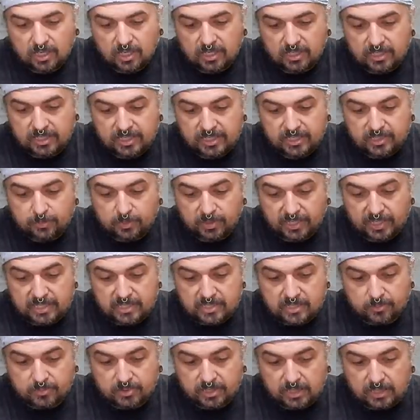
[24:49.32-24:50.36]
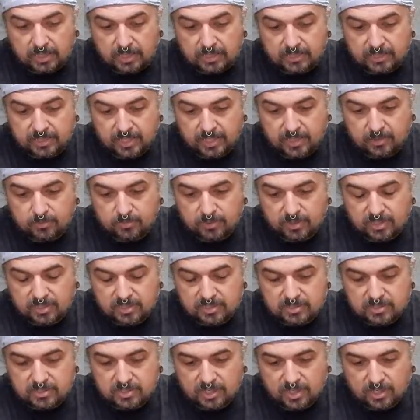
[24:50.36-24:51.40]
need to play something like that,
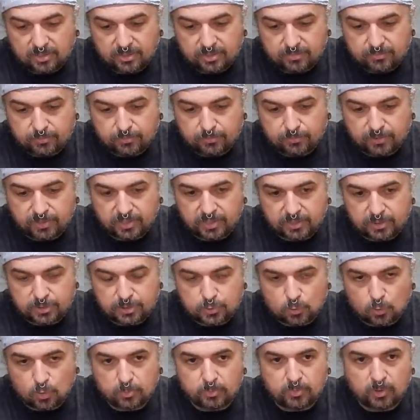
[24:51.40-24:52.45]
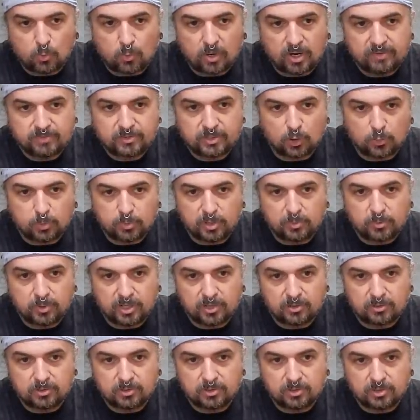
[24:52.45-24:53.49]
because I'll never forget the story my wife told me
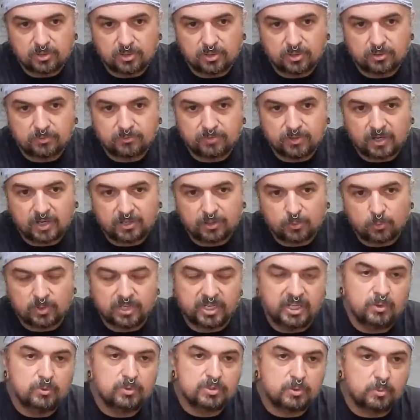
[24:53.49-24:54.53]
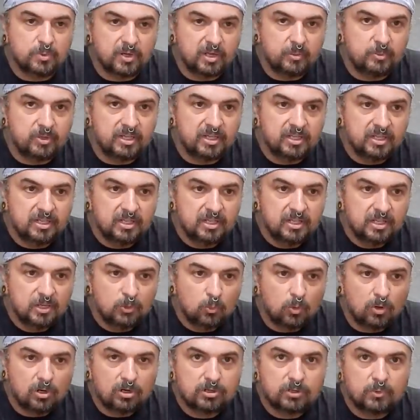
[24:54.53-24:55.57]
about her father when he was a baby,
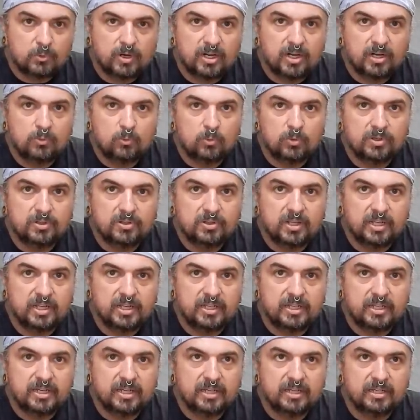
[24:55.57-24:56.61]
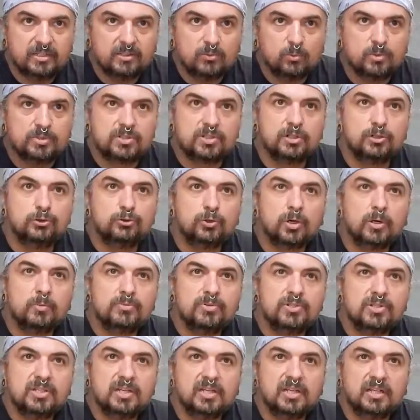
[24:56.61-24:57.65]
walking around with a was it a
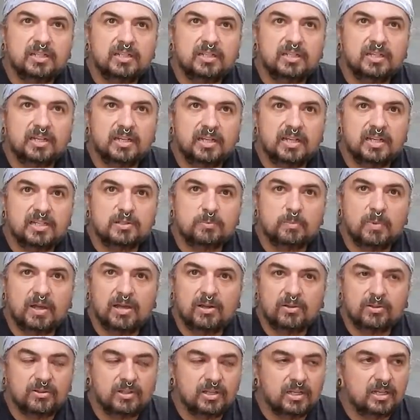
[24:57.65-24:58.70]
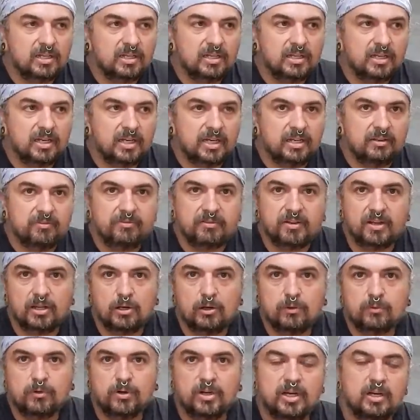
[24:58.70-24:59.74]
drumstick in his mouth, and he fell
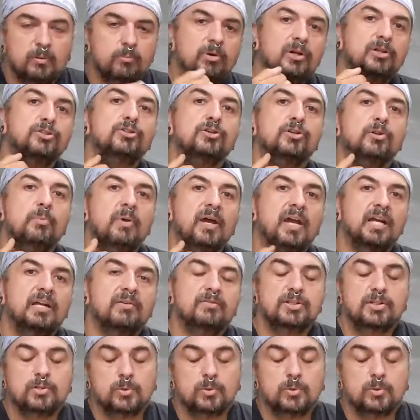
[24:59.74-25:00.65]
over and it punctured the back of his